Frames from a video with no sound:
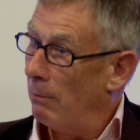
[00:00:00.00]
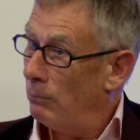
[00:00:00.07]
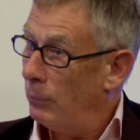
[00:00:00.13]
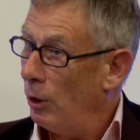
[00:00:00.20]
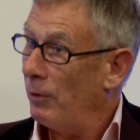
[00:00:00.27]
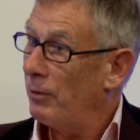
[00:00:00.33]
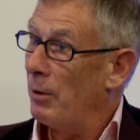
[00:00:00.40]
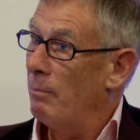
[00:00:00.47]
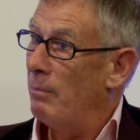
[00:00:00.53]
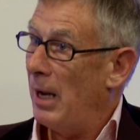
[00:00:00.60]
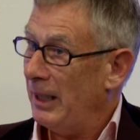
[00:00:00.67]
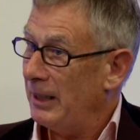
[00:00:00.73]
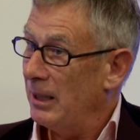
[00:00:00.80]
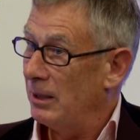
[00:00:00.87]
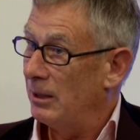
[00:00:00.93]
brought them
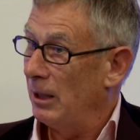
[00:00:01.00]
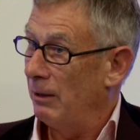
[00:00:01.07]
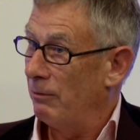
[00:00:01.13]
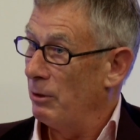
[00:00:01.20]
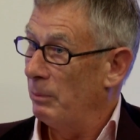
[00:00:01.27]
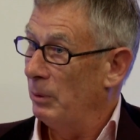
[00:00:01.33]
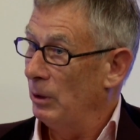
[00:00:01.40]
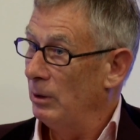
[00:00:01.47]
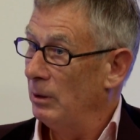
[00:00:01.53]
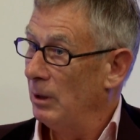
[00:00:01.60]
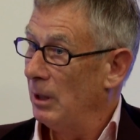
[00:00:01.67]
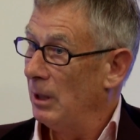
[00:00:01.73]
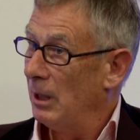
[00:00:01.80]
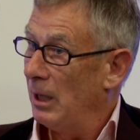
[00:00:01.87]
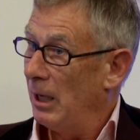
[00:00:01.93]
back into Liverpool.
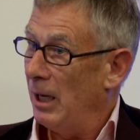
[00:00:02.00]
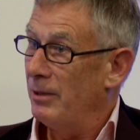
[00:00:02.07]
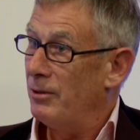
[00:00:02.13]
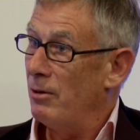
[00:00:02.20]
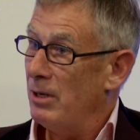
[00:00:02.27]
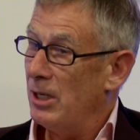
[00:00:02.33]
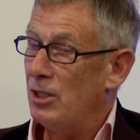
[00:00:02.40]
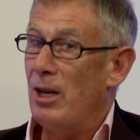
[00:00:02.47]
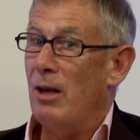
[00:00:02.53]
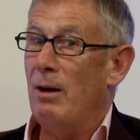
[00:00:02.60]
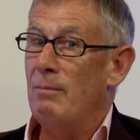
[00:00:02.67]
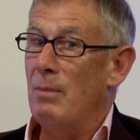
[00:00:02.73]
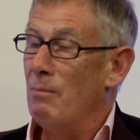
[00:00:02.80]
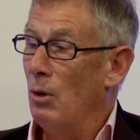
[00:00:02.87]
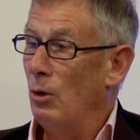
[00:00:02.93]
And there is now a
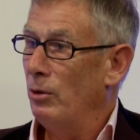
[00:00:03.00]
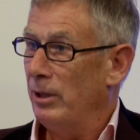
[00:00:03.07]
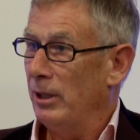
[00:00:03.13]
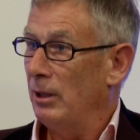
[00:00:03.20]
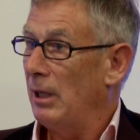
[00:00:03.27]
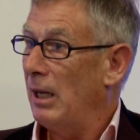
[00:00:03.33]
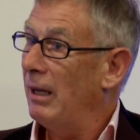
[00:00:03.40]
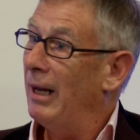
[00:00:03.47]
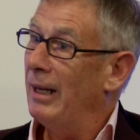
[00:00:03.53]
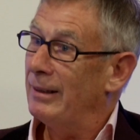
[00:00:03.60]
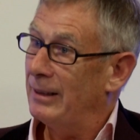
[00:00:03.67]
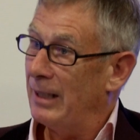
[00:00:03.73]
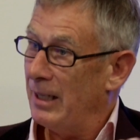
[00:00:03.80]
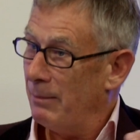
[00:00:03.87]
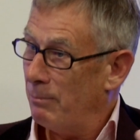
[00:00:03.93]
memorial at
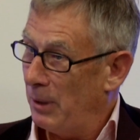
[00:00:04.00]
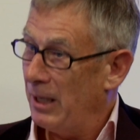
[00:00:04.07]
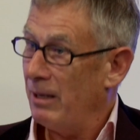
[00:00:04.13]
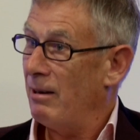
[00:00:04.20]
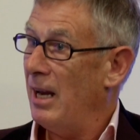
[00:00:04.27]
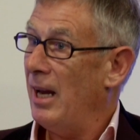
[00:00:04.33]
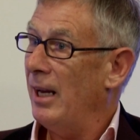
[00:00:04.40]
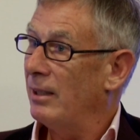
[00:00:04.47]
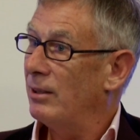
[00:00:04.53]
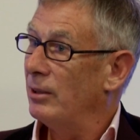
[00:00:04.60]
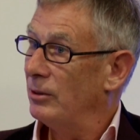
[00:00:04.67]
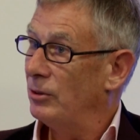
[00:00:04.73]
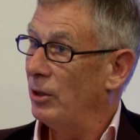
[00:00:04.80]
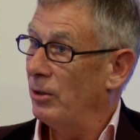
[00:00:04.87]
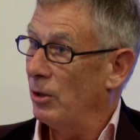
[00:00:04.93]
the pier head
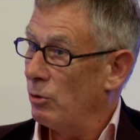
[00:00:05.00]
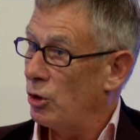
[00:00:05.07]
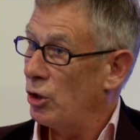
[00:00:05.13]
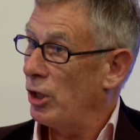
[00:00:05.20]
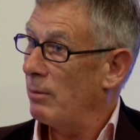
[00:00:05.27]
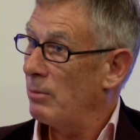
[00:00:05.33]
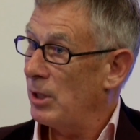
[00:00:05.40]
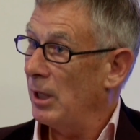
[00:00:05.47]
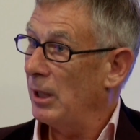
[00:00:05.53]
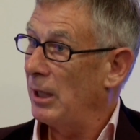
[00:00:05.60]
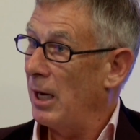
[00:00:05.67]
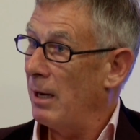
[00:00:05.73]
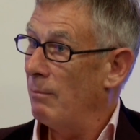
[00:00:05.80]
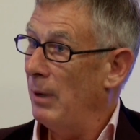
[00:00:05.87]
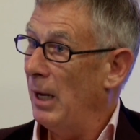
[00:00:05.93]
to those ships that
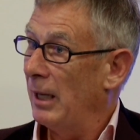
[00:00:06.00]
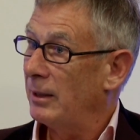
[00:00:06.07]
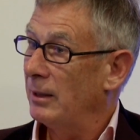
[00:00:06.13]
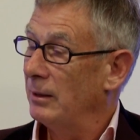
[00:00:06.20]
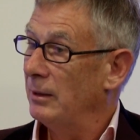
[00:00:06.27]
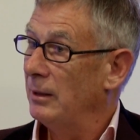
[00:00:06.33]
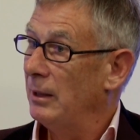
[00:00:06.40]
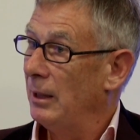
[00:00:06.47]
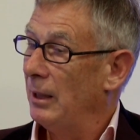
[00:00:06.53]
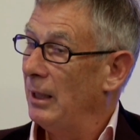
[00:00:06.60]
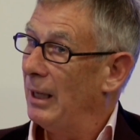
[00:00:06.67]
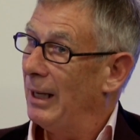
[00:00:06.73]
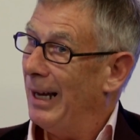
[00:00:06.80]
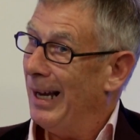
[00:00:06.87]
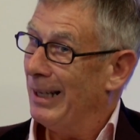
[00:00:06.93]
came back.
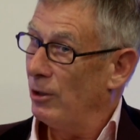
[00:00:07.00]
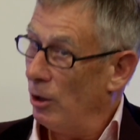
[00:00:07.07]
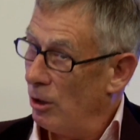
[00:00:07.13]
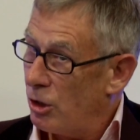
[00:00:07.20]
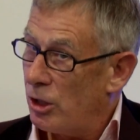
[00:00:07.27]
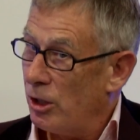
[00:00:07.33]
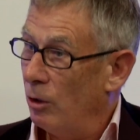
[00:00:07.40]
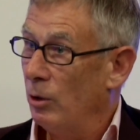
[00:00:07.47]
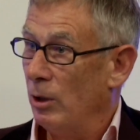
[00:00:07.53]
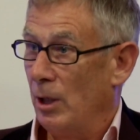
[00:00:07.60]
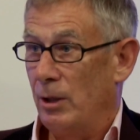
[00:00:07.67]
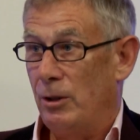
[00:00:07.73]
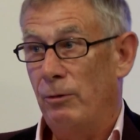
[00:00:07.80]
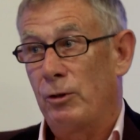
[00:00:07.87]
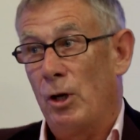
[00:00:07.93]
And also,
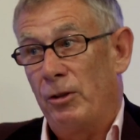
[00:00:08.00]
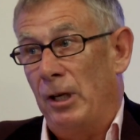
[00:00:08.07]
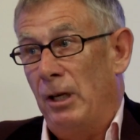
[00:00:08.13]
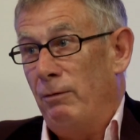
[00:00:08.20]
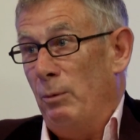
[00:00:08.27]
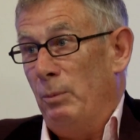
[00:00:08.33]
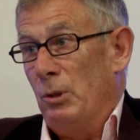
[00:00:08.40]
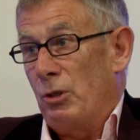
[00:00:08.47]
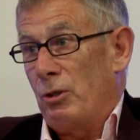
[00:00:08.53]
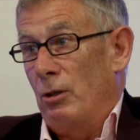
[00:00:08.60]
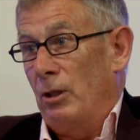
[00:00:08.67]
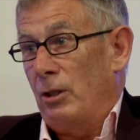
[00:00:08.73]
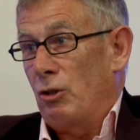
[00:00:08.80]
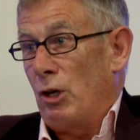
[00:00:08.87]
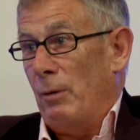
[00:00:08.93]
you've got the Liverpool School
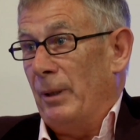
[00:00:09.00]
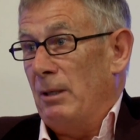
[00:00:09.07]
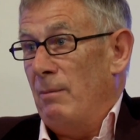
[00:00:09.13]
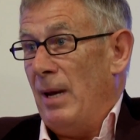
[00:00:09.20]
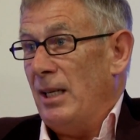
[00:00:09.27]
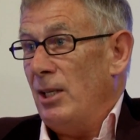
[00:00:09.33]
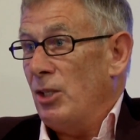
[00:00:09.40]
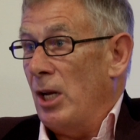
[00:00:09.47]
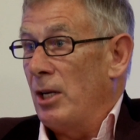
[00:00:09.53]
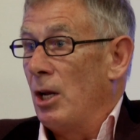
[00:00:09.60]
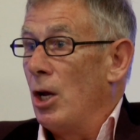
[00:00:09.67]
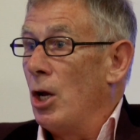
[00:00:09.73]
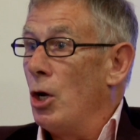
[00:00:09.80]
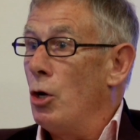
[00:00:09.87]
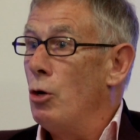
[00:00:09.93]
of Tropical Medicine,
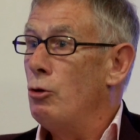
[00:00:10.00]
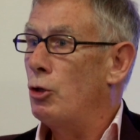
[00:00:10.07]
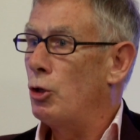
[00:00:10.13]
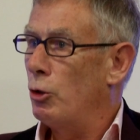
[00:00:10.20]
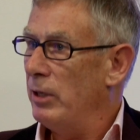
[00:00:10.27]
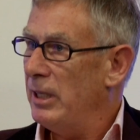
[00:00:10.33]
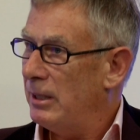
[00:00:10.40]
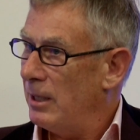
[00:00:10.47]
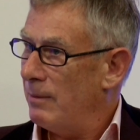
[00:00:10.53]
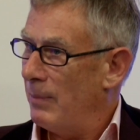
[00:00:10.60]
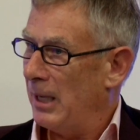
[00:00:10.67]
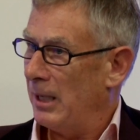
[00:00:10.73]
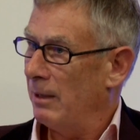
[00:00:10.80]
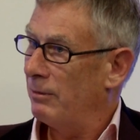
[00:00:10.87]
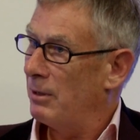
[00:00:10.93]
who treated
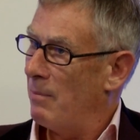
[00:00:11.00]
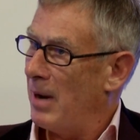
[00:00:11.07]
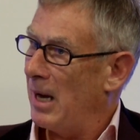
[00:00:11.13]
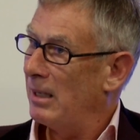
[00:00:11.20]
many of the men